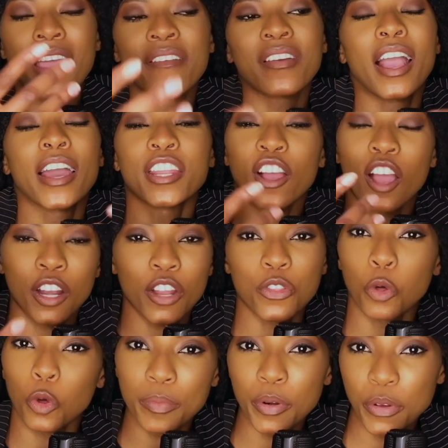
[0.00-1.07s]
undergone a
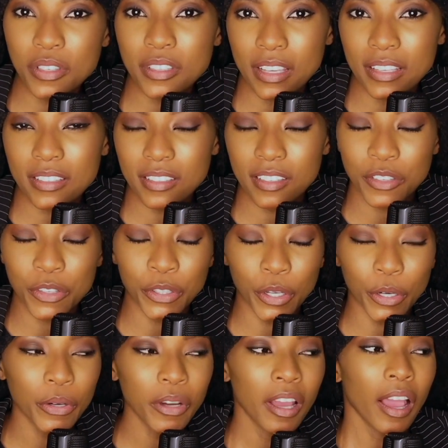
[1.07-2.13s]
thought process,
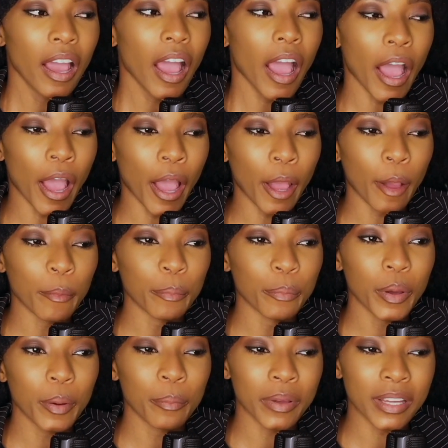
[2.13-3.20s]

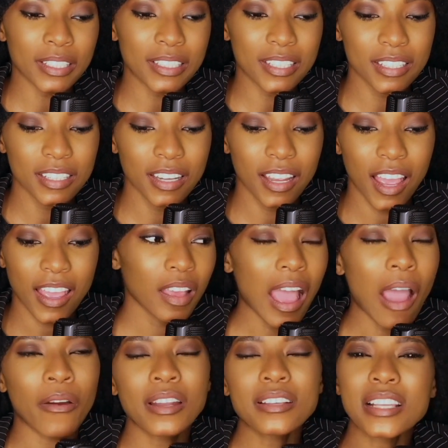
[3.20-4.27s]
but
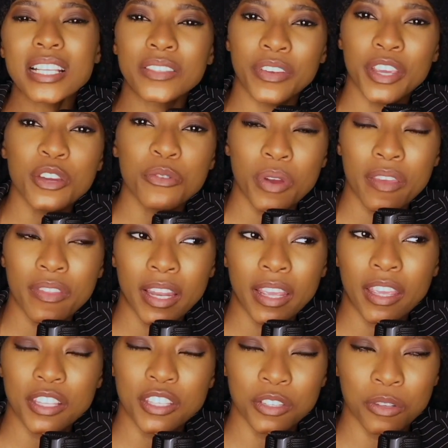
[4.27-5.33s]
I want to say it's very rare that I
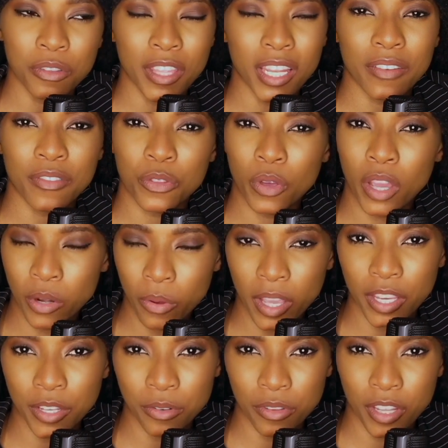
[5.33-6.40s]
get to do that, even though I know I
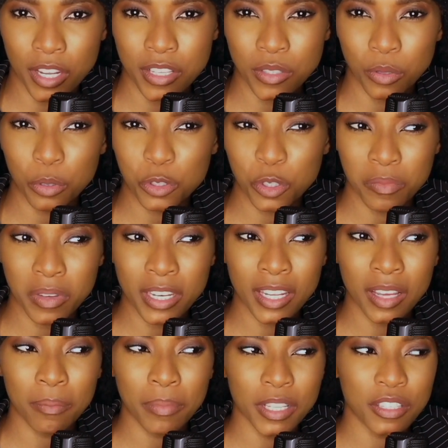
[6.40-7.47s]
can do that on social
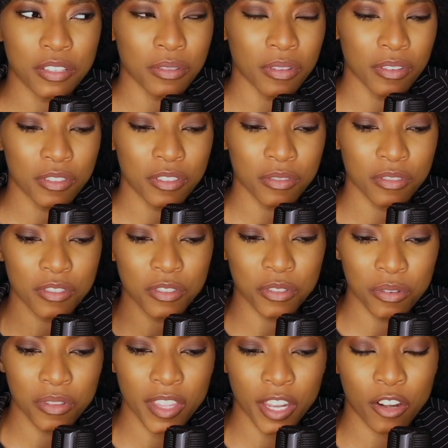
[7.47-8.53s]
media. But to
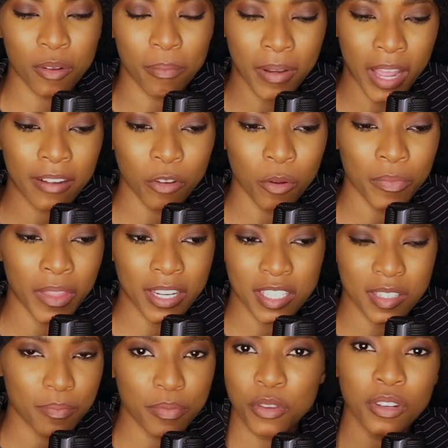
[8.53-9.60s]
do that on a platform that
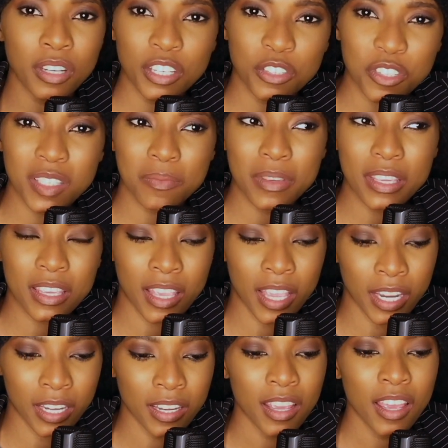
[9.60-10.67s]
is purely just speaking and,